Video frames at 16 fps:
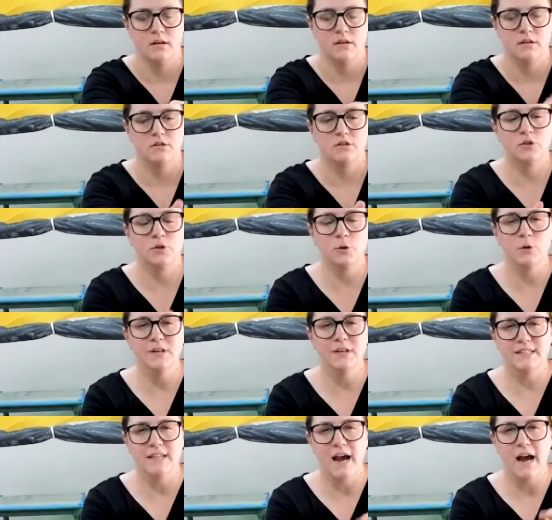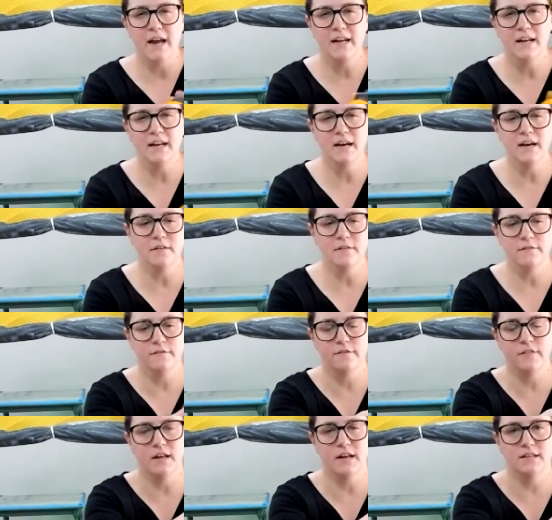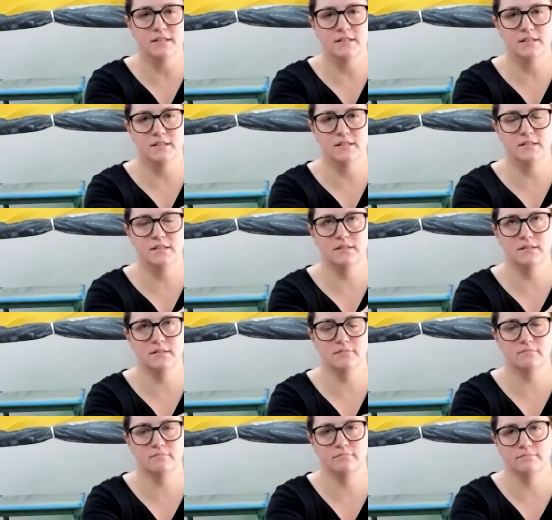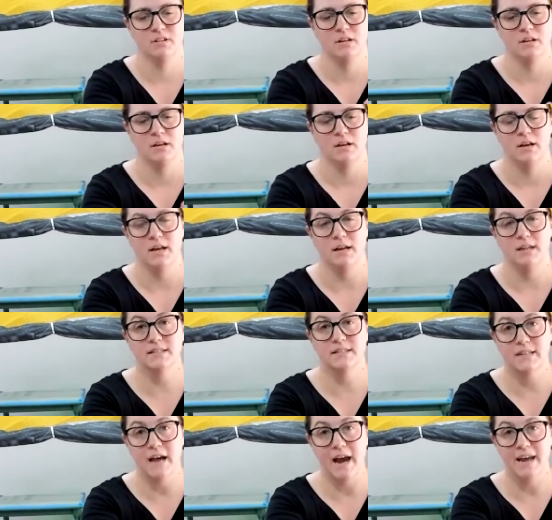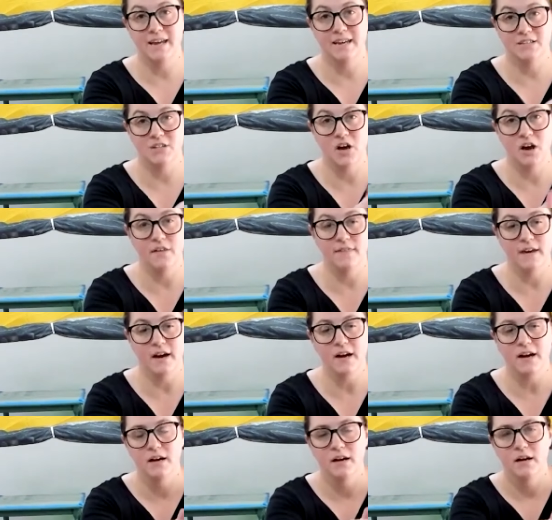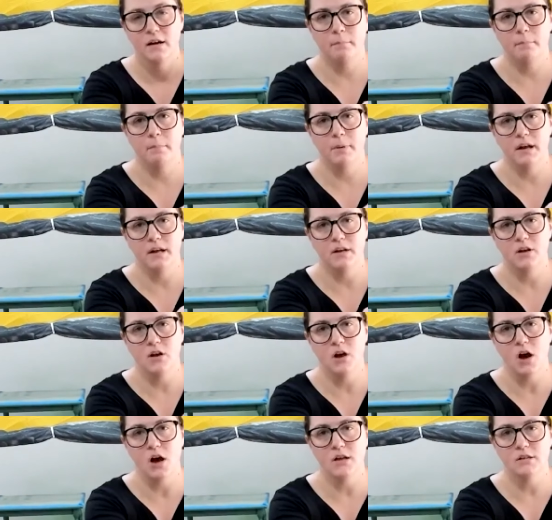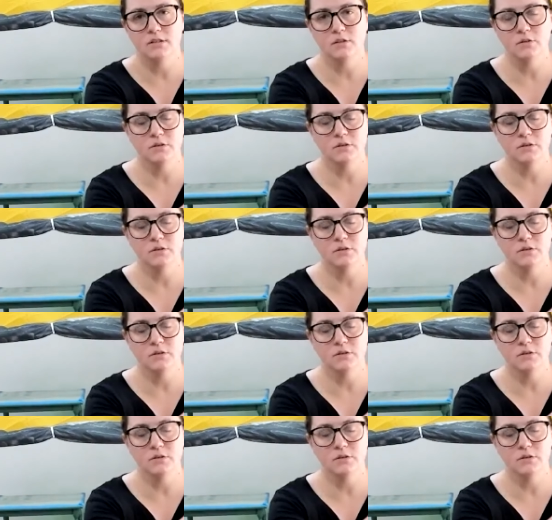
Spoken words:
Screw it tight enough that it's tight, it's on there, but not so